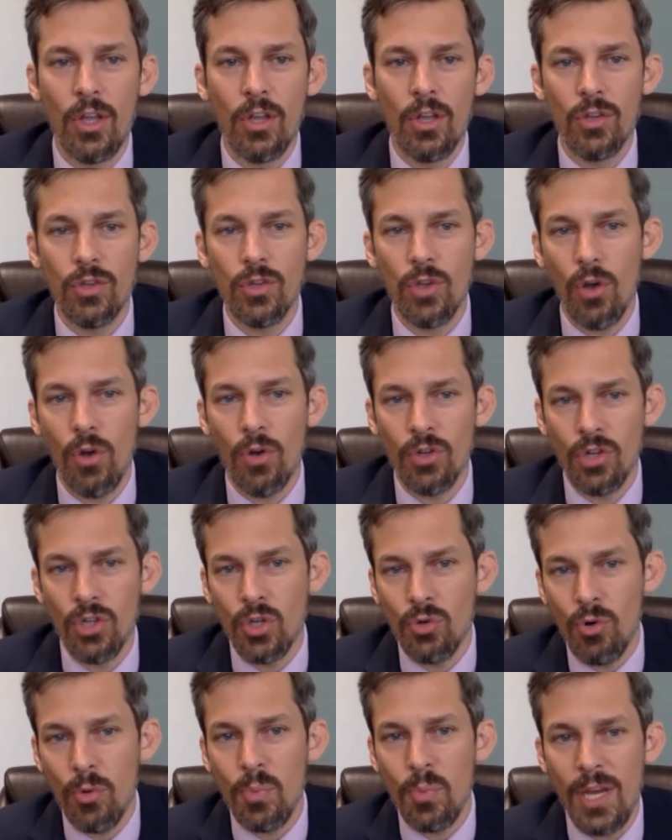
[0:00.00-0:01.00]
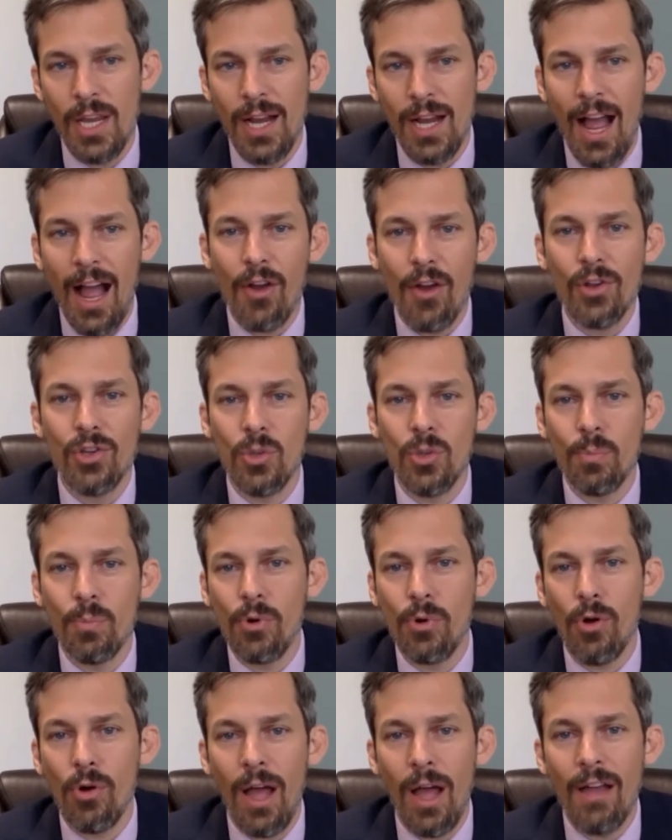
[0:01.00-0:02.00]
So, just to repeat, how does the
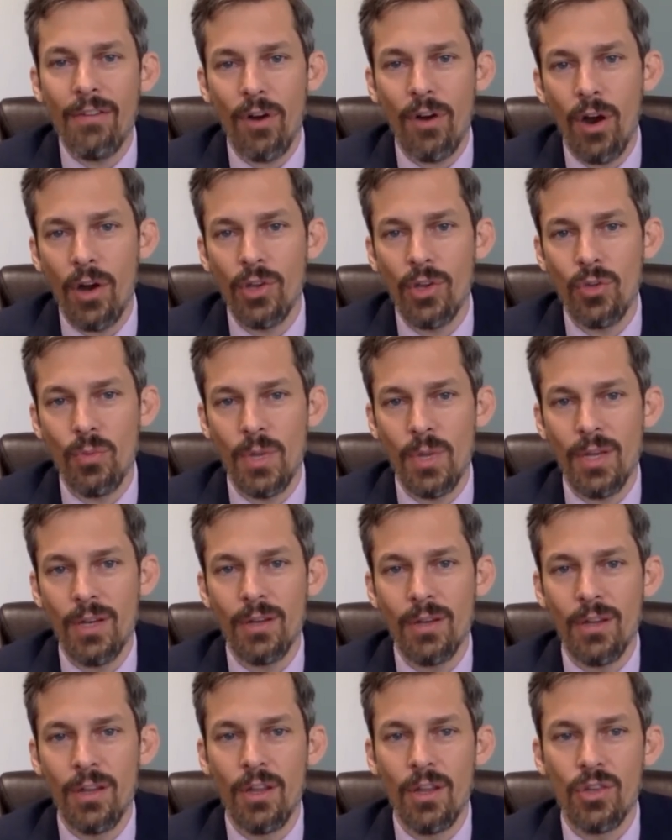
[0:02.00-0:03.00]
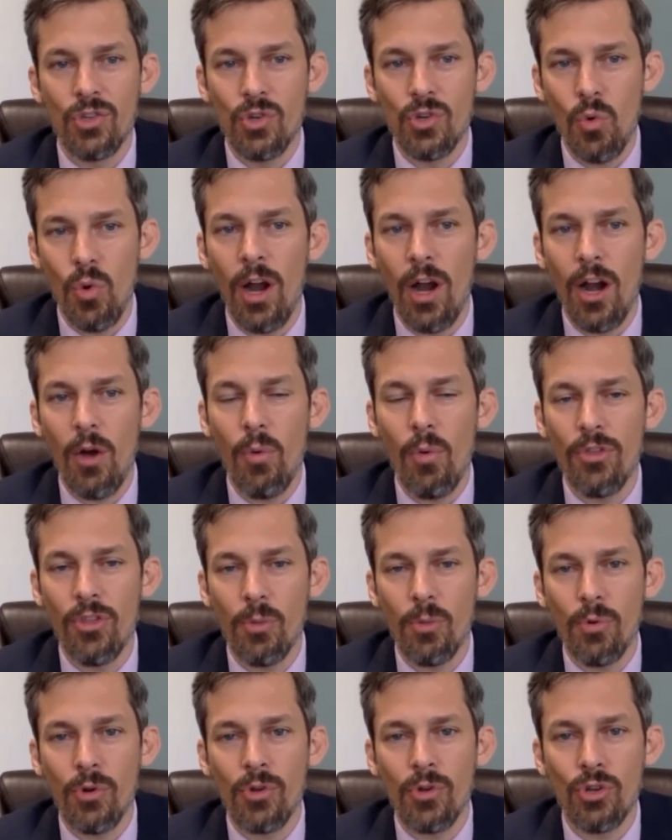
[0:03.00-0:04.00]
pro life argument square with the
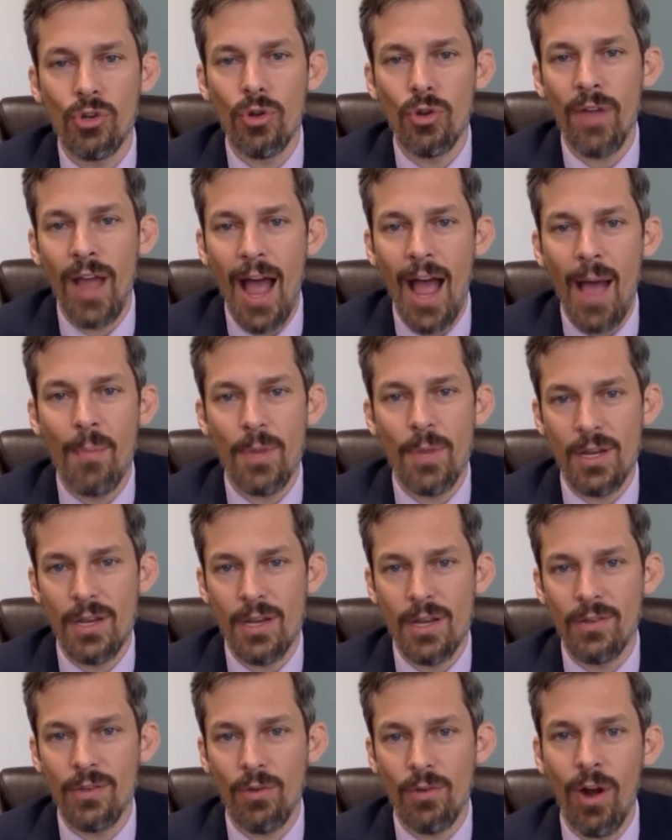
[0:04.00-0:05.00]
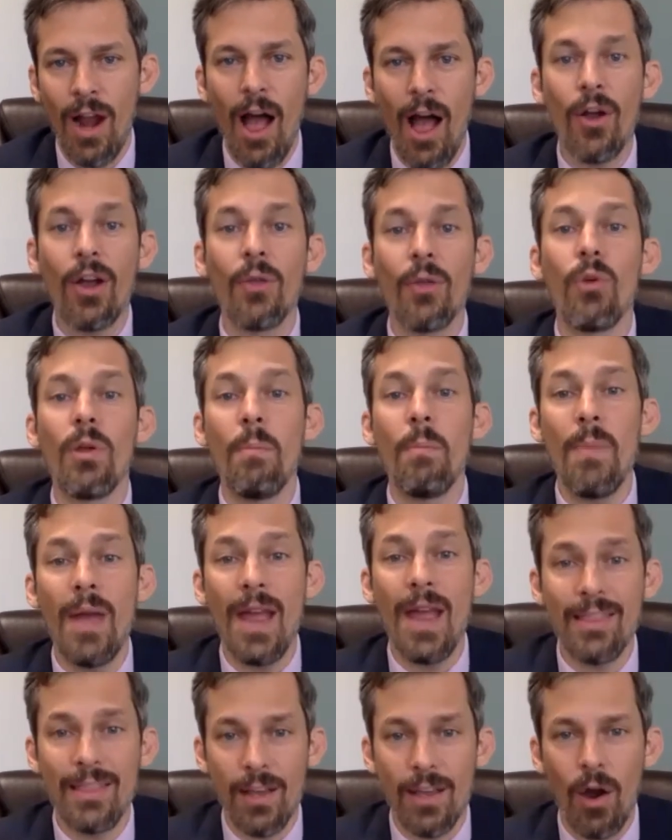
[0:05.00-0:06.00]
pursuit of happiness? Or how can we
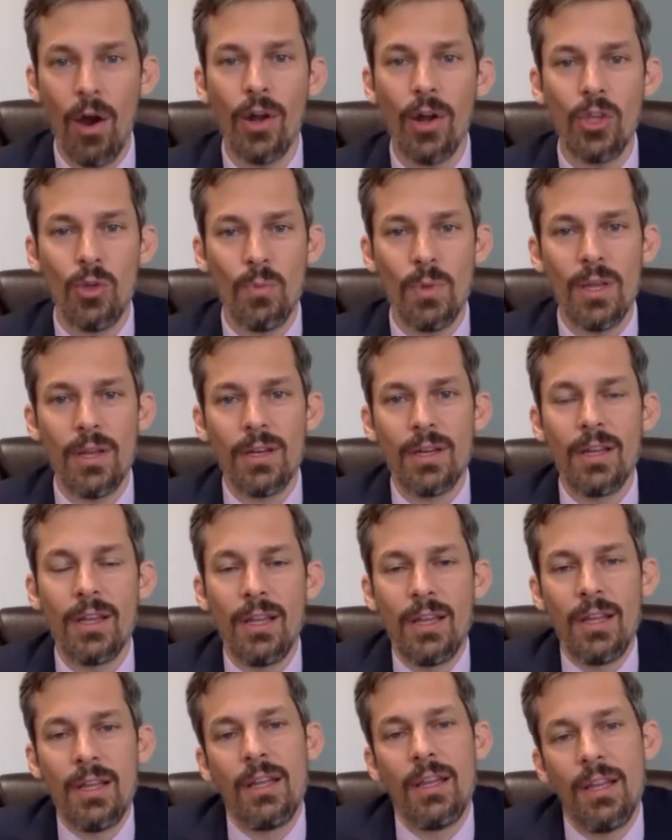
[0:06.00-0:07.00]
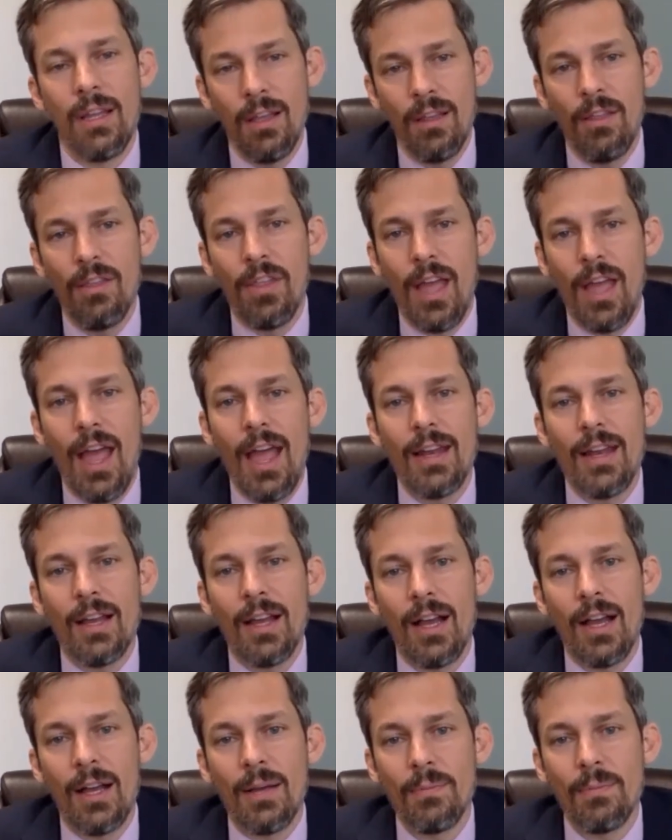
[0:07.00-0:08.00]
make the argument that,
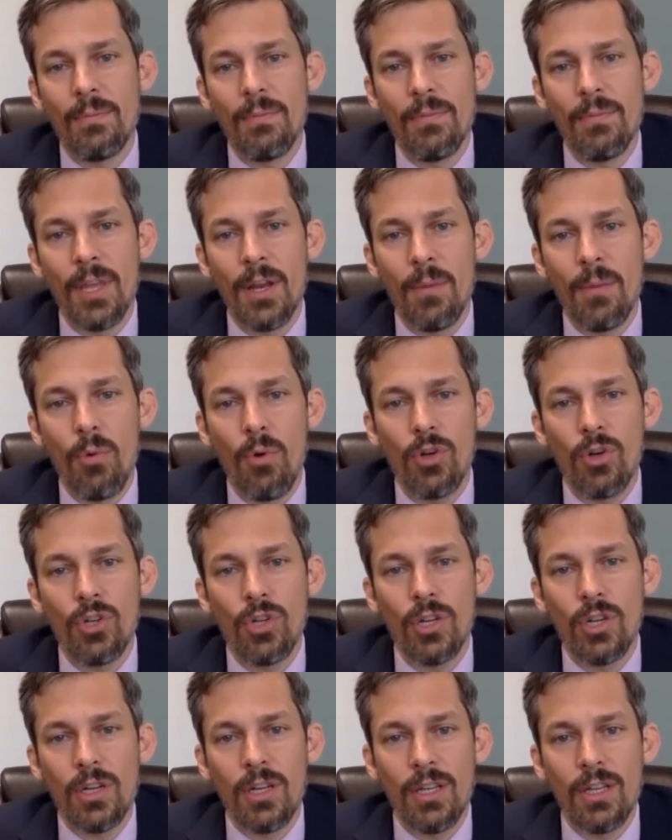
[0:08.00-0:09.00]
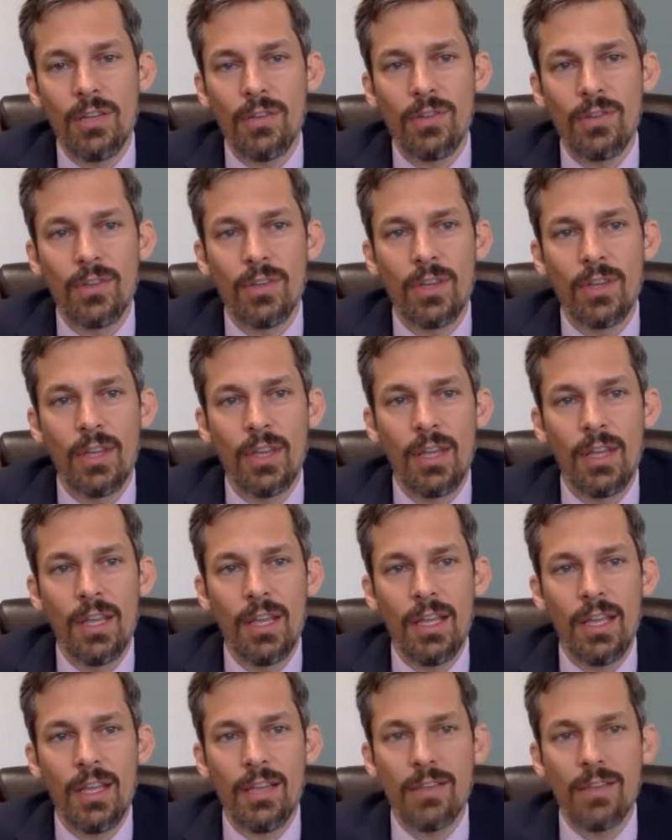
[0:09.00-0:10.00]
um, that abortion is,
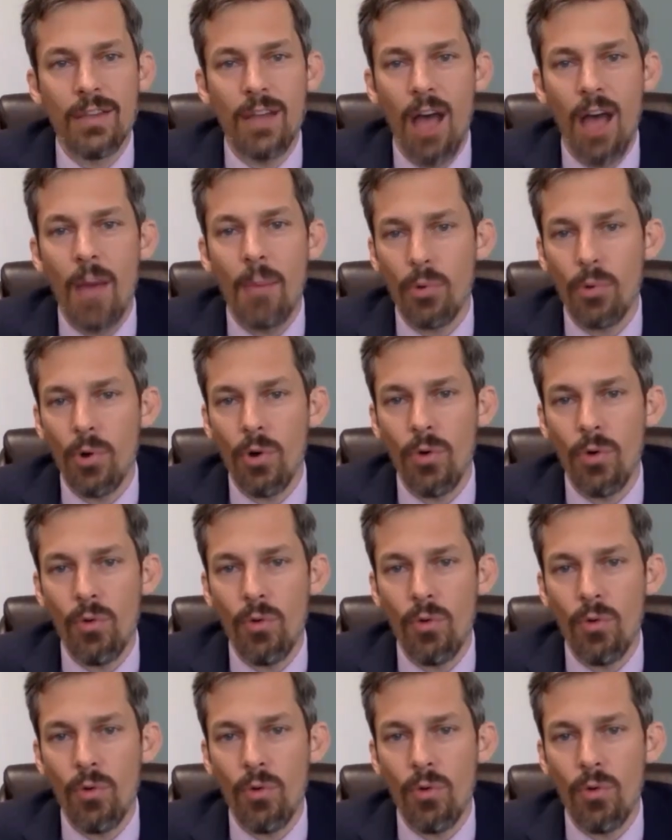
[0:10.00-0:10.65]
is not pro